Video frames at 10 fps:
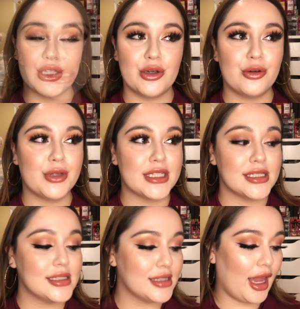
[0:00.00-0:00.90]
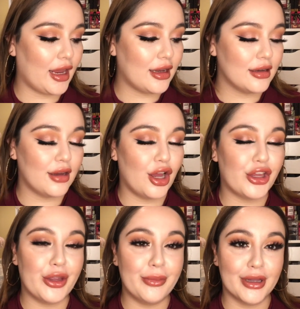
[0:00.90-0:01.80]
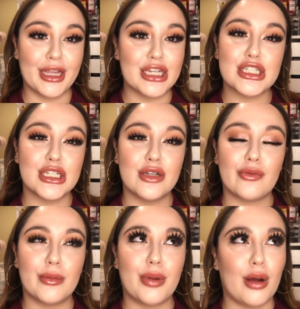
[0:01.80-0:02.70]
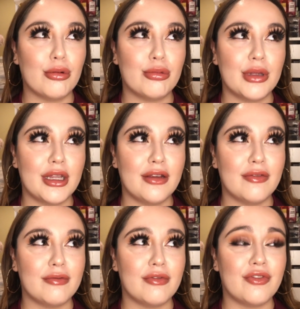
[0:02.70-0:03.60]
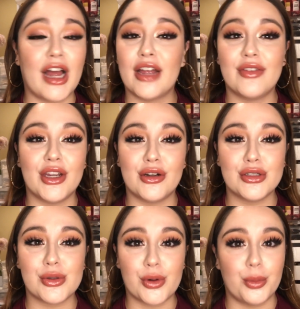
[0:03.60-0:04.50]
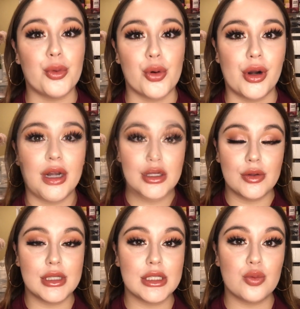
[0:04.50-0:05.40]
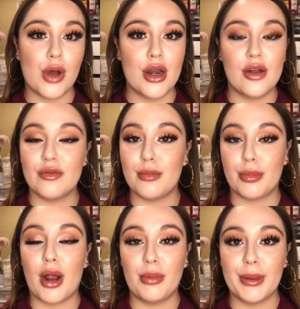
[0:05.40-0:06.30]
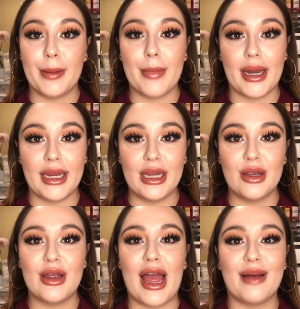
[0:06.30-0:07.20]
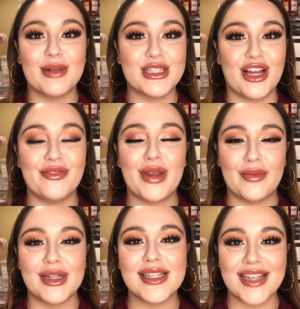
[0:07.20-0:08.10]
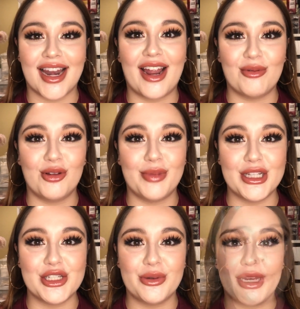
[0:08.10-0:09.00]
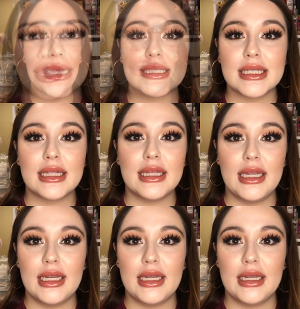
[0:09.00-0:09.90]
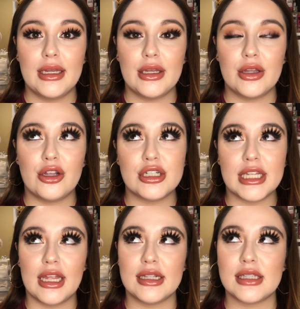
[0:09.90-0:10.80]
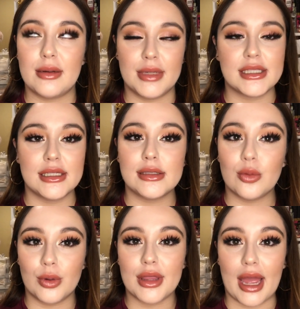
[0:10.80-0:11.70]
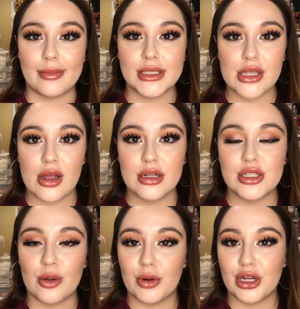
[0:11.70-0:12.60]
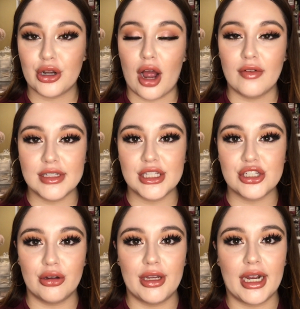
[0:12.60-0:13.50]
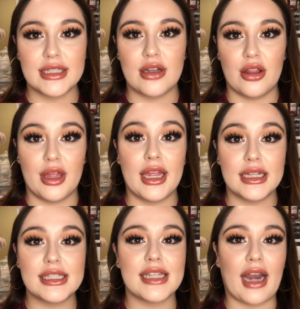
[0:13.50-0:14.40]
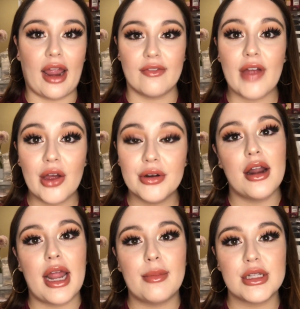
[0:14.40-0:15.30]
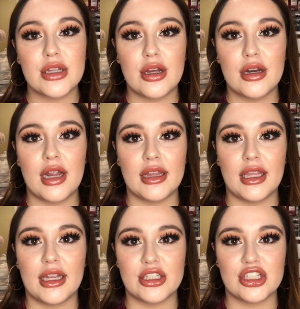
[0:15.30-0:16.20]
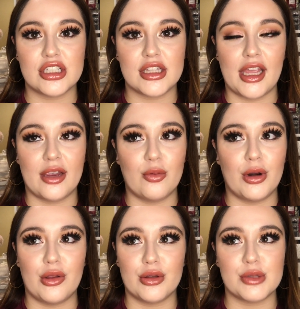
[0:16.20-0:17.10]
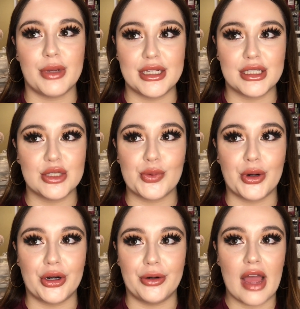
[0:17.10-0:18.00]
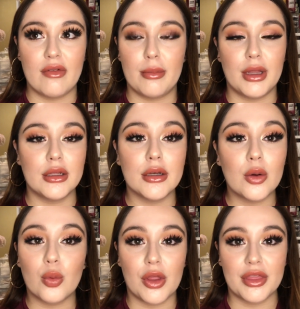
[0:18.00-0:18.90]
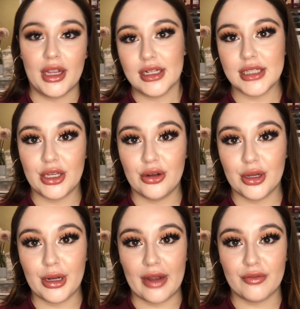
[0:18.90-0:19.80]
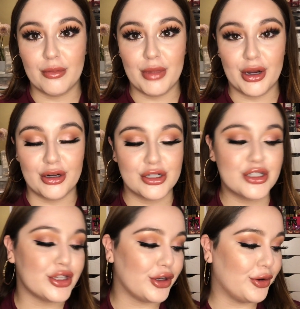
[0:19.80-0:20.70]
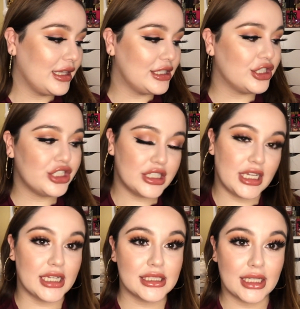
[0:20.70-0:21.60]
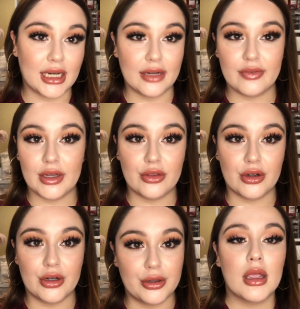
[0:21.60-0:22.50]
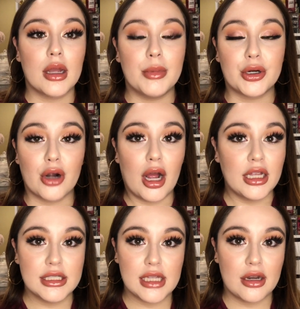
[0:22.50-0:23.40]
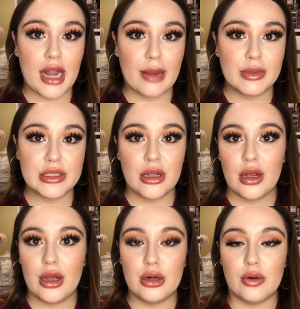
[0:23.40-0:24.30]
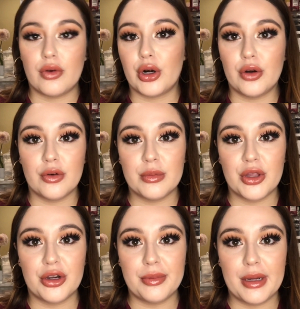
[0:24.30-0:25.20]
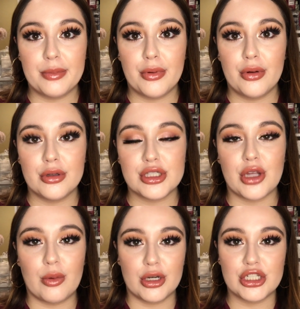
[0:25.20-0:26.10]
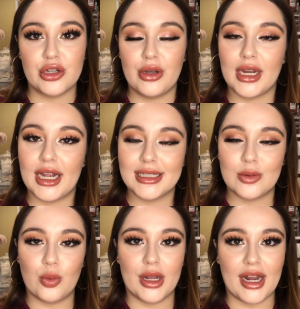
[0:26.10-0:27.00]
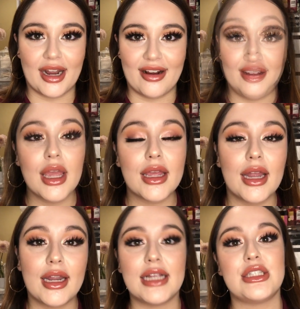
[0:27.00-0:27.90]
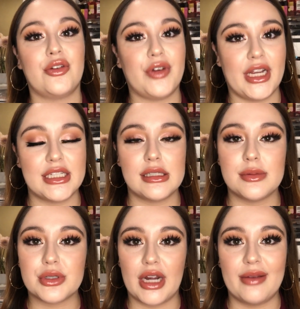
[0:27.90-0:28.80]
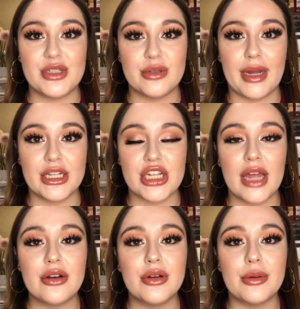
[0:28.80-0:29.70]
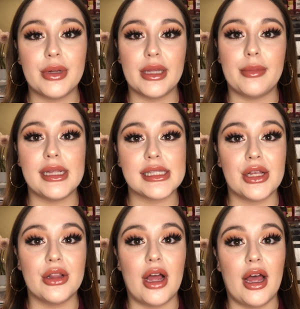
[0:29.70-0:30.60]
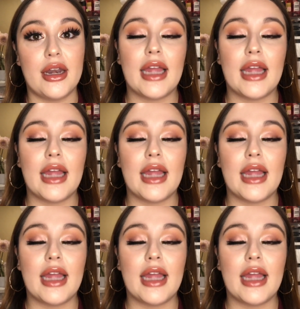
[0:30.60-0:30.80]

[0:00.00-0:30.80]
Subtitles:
So this is like accumulation from probably 5 years or more. So this is one of probably many Amazon favorites that I will be doing. Basically, there's hits and misses with Amazon. So I want to obviously show you guys all the hits that I found on Amazon. I think it's just like one of those places where they have a million and one things that you can get from there. So these are just things that I've either come across on Amazon or have heard from other people. So I want to show you guys what I got. Again, guys, don't forget to subscribe to my channel. It really means a lot.